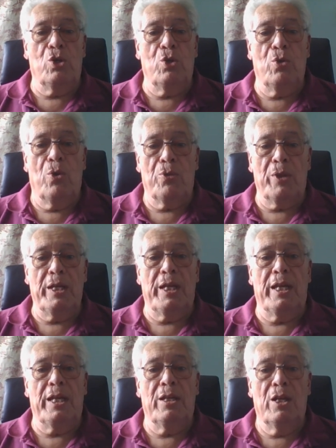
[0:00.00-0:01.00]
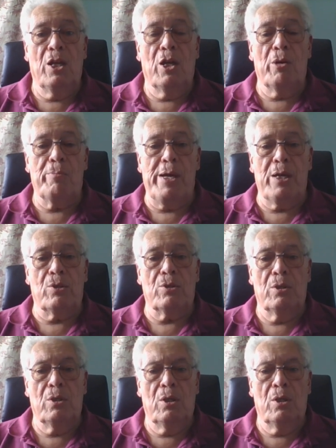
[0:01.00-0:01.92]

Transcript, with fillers: you thinking about